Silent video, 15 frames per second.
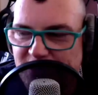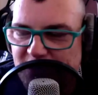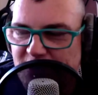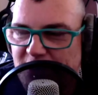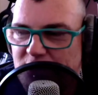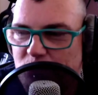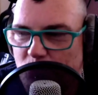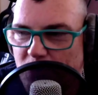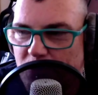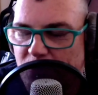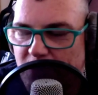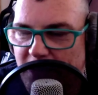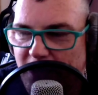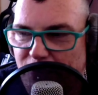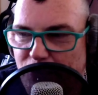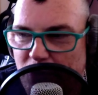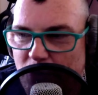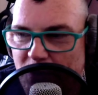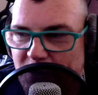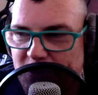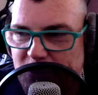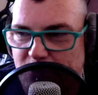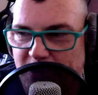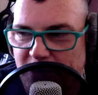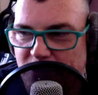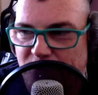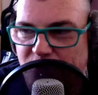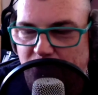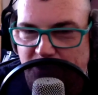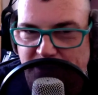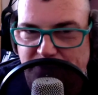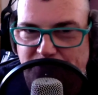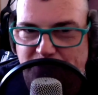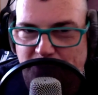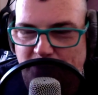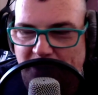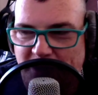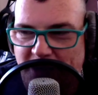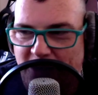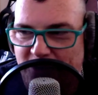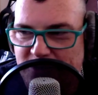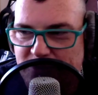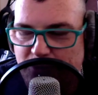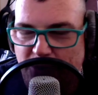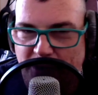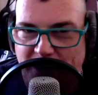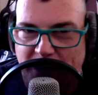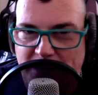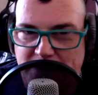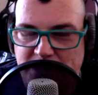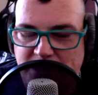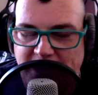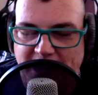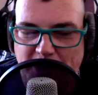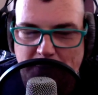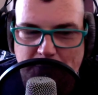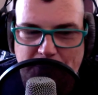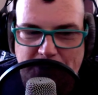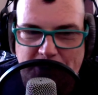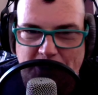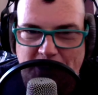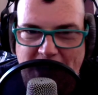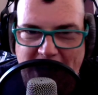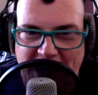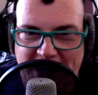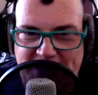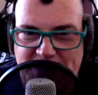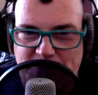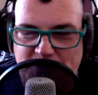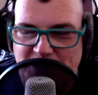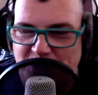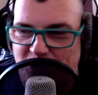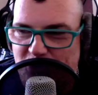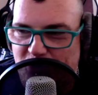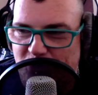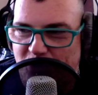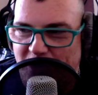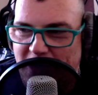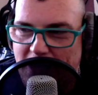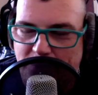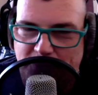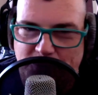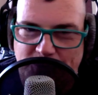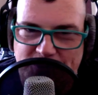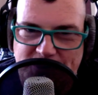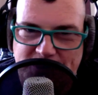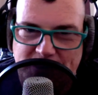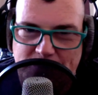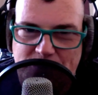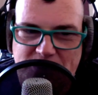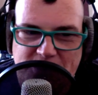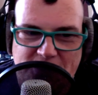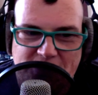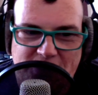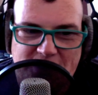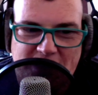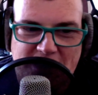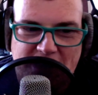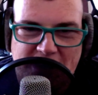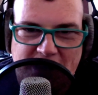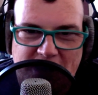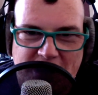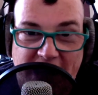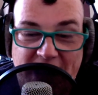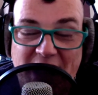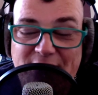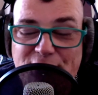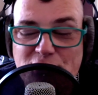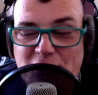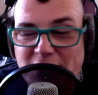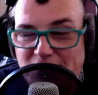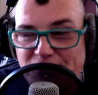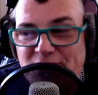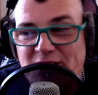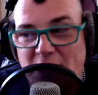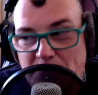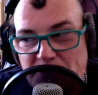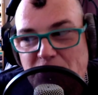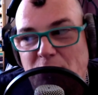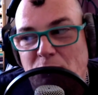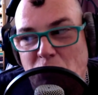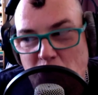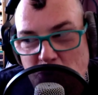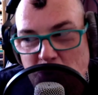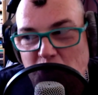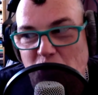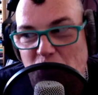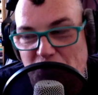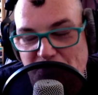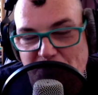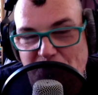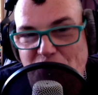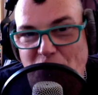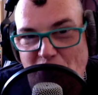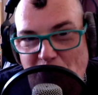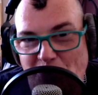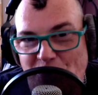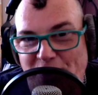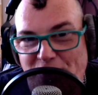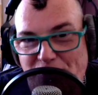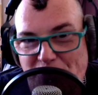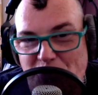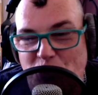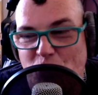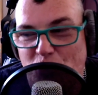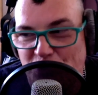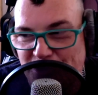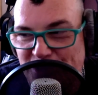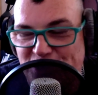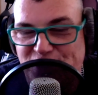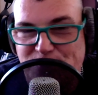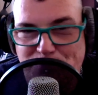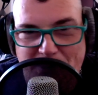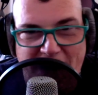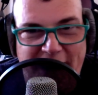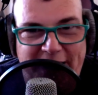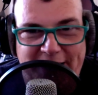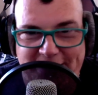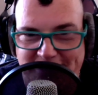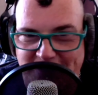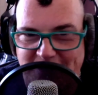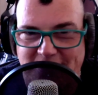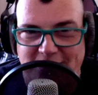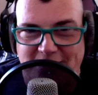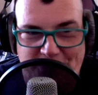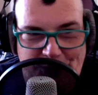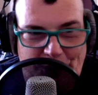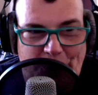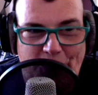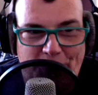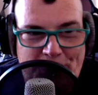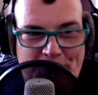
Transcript: that with everyone that's making a folding phone right now, is put it's kind of put it on ice because of what happened with Samsung, and I have to give Samsung kudos for following through despite you know